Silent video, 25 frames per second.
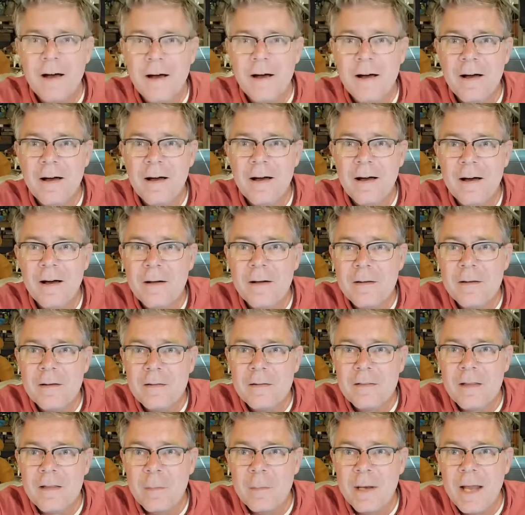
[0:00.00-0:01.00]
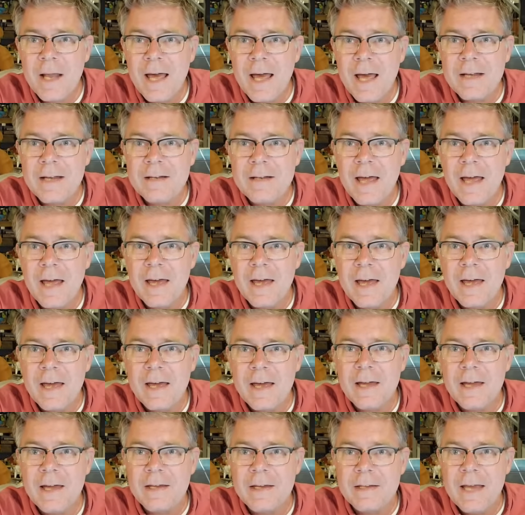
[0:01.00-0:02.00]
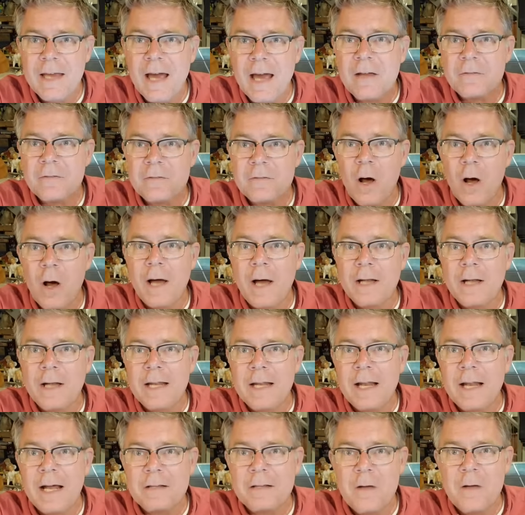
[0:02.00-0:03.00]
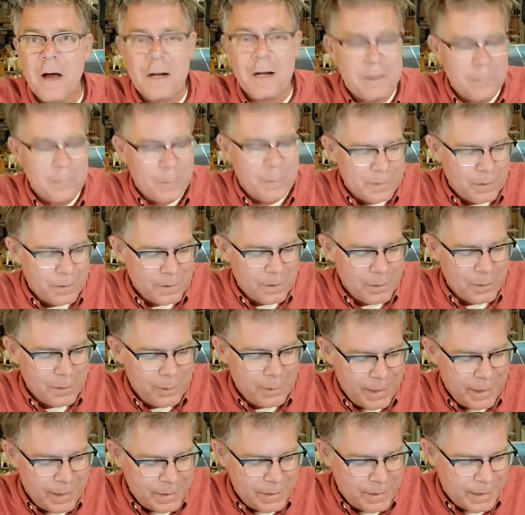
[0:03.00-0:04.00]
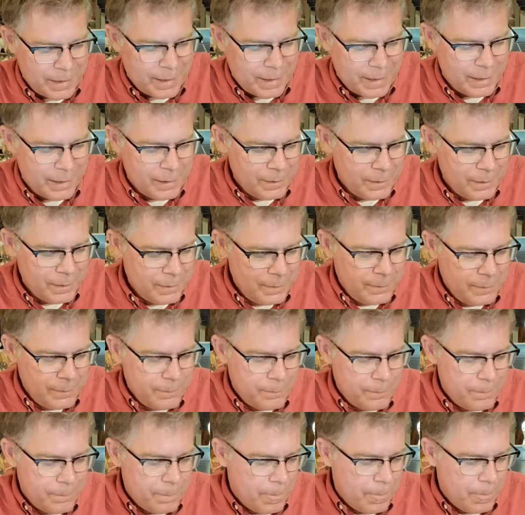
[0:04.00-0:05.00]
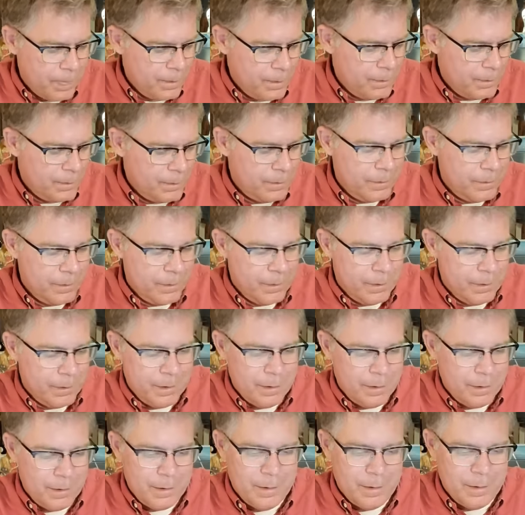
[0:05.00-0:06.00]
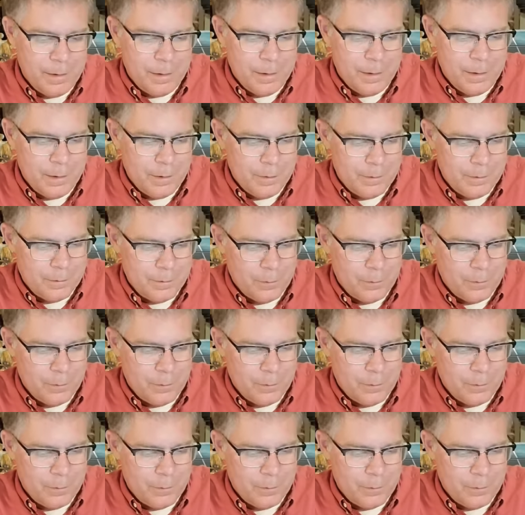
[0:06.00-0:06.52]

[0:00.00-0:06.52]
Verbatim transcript: Uh, lemonade Day. Yes, no, I did. I talked about the Lemonade Day. Uh oh.